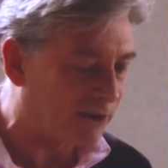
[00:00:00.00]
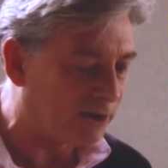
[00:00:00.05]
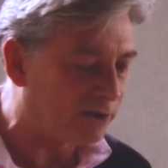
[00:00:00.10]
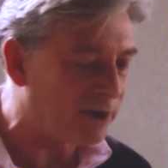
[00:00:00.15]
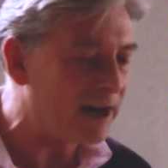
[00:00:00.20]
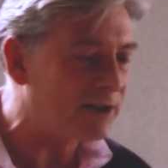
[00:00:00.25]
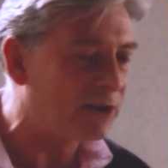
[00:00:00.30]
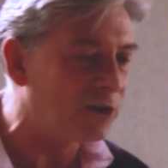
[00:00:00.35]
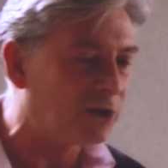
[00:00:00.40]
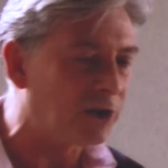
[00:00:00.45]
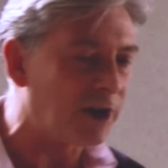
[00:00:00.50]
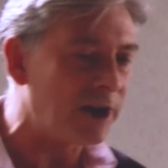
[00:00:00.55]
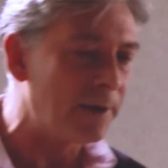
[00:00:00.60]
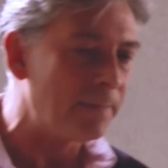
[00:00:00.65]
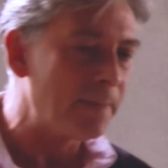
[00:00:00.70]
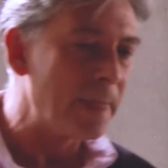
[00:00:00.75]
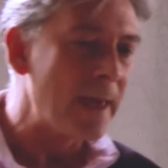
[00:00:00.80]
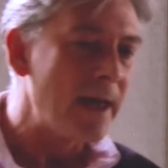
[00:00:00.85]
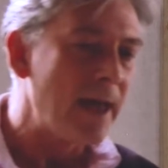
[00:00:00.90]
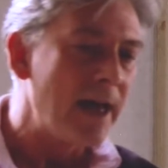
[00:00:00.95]

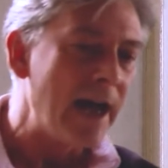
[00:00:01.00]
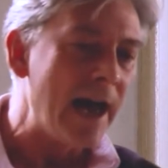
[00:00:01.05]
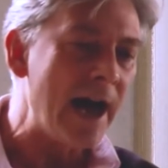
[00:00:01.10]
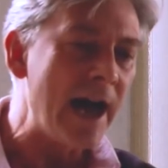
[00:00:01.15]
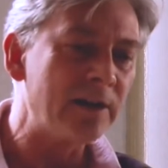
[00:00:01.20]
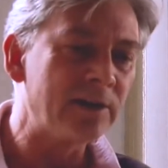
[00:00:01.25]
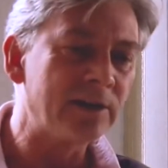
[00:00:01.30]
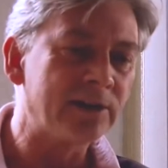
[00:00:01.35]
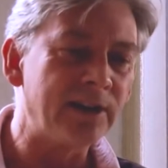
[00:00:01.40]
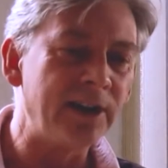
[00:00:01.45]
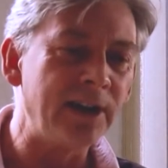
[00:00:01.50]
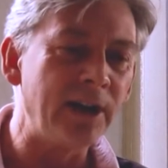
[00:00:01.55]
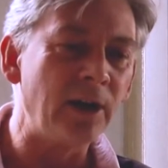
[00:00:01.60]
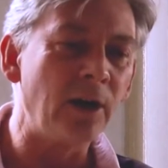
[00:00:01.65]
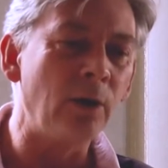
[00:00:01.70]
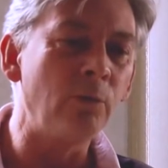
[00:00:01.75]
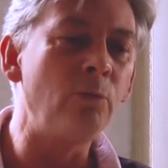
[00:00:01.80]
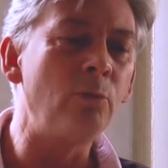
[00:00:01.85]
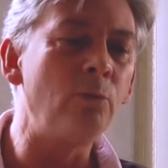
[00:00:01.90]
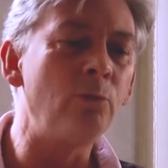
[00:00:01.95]
Strategy, and
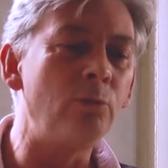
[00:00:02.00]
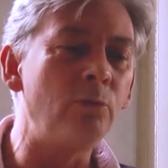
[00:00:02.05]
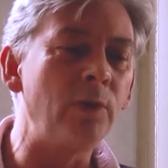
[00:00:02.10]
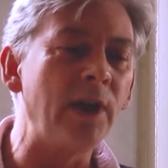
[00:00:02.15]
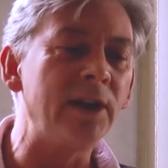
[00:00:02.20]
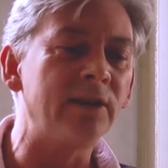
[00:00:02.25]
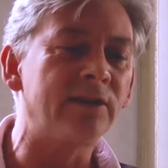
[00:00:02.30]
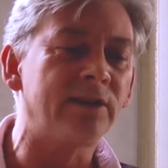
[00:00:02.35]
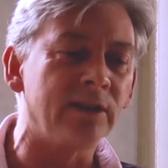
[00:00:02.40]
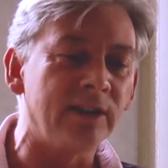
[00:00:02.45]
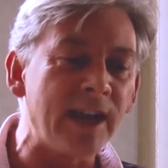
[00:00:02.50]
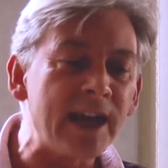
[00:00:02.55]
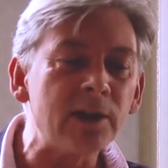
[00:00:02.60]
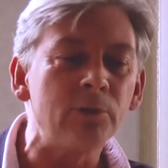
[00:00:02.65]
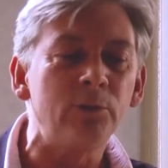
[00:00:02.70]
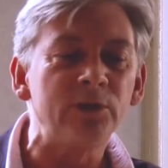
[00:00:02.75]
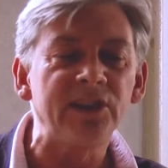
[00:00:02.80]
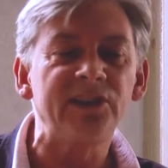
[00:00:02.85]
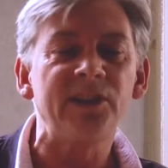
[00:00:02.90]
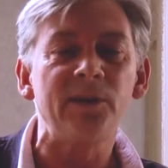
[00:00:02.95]

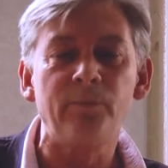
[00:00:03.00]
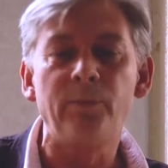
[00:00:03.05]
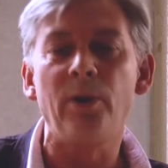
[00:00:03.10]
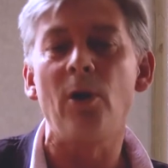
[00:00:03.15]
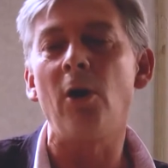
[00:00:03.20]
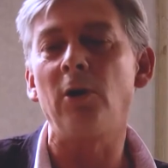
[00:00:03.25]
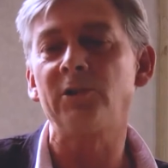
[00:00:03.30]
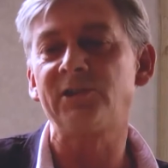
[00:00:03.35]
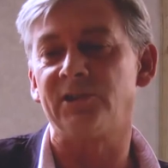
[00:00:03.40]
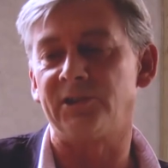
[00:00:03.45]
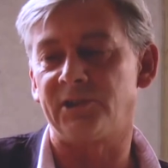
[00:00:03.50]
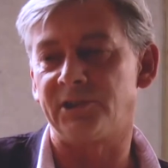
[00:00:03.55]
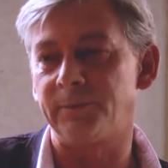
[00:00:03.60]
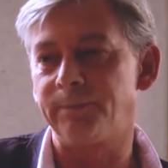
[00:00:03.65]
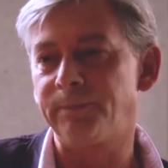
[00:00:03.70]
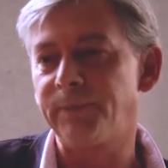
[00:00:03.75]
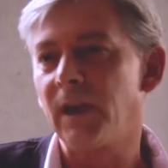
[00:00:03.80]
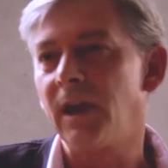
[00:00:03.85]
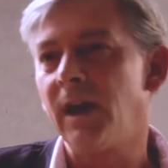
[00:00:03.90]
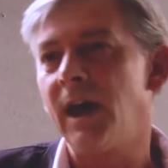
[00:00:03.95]
language is
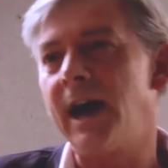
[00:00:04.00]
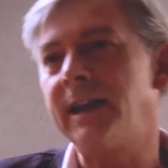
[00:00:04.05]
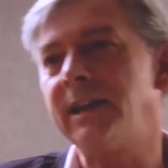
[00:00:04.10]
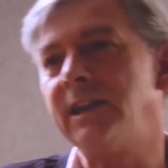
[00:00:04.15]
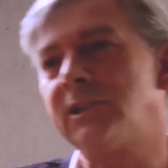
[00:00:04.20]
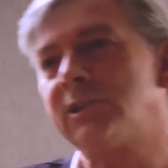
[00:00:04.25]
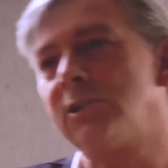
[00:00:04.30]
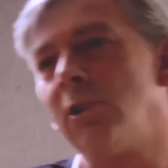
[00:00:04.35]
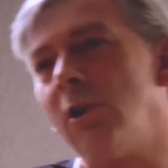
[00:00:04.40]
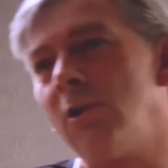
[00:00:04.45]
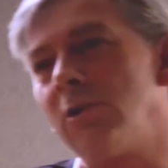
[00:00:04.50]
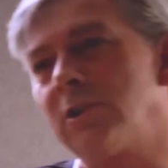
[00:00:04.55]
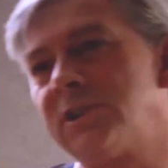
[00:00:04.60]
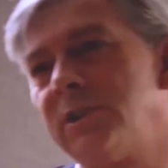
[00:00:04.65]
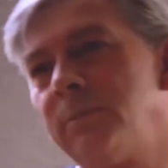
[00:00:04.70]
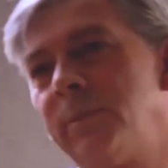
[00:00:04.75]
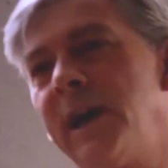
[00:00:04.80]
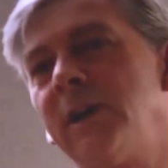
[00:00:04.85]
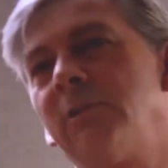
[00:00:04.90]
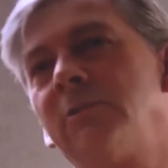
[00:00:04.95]
important, and it talked
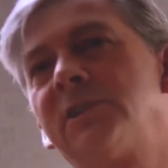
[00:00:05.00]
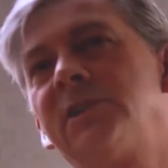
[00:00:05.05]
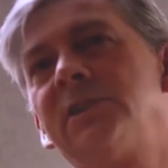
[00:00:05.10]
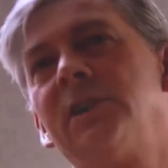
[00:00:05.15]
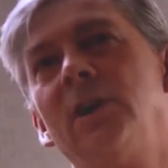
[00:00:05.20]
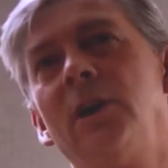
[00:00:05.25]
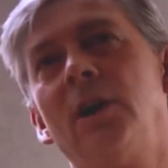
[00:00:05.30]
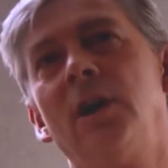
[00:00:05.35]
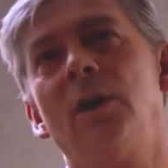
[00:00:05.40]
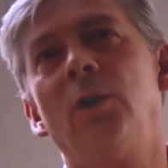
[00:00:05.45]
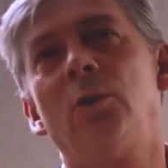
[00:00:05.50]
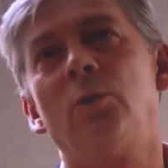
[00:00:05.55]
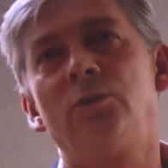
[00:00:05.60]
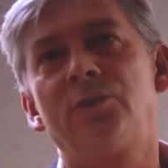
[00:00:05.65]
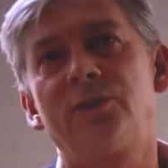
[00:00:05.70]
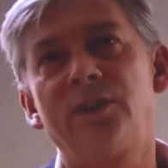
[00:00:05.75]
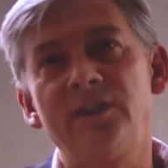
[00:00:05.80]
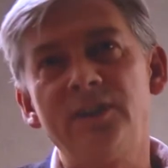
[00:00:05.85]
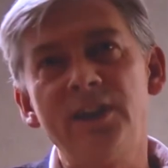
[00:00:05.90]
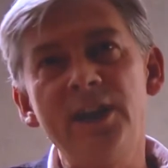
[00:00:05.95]
about
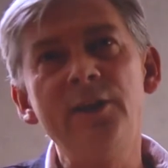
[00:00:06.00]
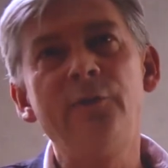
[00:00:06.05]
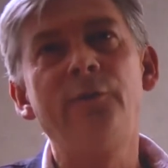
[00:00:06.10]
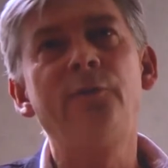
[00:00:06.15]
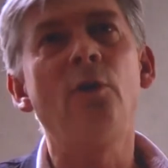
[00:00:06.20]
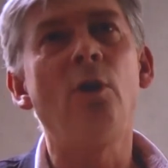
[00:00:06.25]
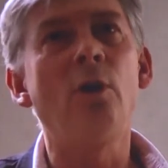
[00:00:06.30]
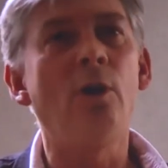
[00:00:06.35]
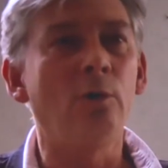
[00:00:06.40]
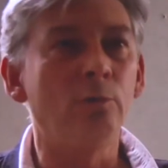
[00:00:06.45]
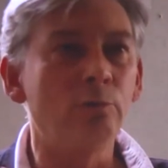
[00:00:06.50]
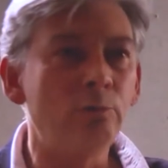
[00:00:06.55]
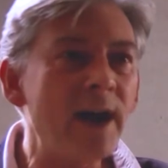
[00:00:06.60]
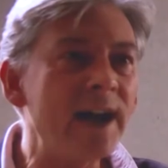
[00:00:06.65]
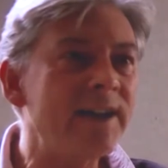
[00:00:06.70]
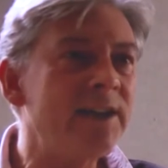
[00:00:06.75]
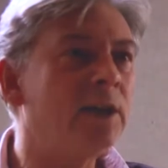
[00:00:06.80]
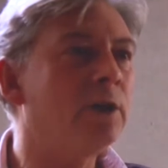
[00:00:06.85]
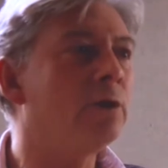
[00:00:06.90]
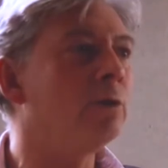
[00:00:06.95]
the need for
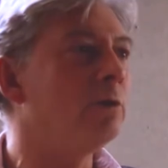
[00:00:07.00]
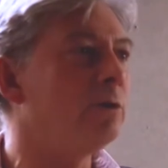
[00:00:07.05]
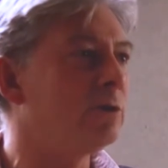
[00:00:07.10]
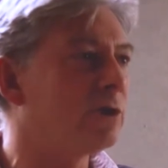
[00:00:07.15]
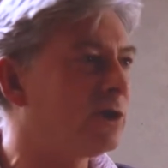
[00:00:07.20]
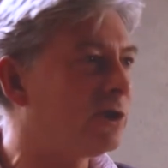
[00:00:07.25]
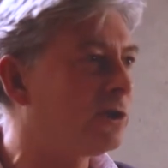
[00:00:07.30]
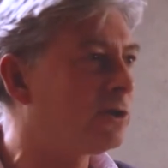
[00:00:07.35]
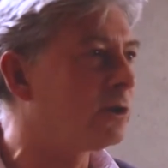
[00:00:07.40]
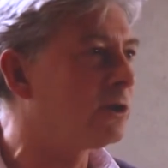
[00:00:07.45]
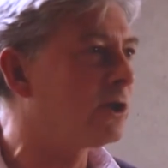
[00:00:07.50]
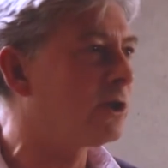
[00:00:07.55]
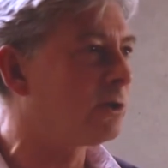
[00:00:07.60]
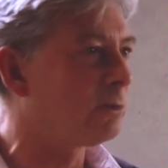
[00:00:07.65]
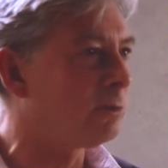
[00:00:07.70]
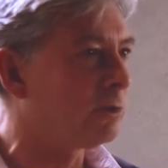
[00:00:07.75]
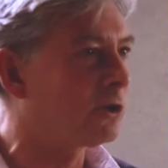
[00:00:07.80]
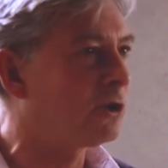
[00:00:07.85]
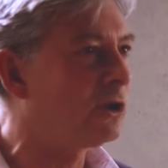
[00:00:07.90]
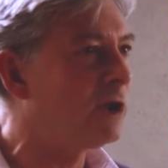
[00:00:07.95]
radical
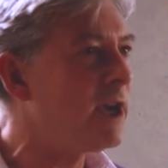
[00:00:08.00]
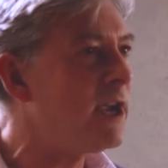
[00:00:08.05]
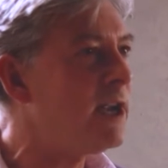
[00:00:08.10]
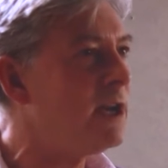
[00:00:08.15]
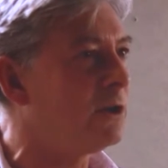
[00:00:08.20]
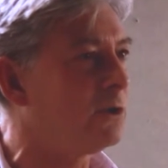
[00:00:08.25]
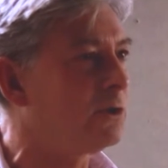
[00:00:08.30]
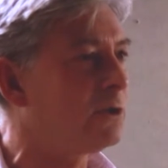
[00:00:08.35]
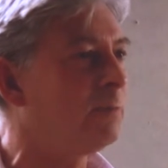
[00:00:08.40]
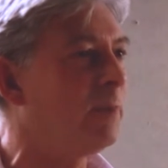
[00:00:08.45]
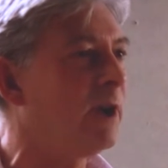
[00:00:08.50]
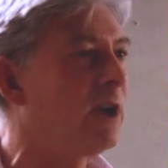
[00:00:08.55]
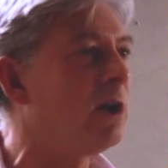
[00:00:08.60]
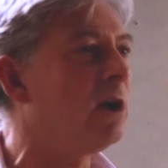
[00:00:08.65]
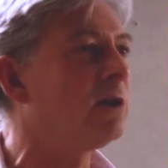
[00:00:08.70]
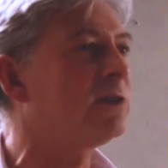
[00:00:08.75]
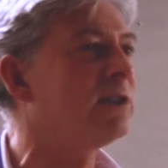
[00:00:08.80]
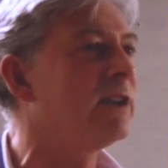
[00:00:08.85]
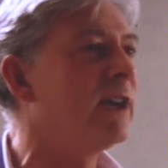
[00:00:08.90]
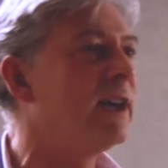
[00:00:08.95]
structural change,
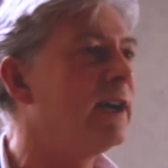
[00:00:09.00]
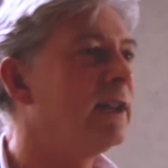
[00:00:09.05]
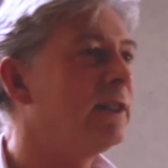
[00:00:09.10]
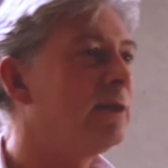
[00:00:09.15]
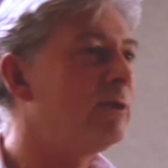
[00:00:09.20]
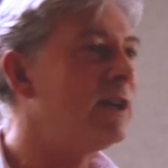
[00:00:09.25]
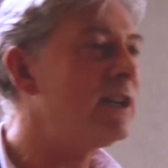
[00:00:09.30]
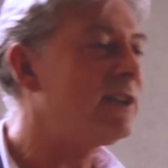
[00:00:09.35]
because there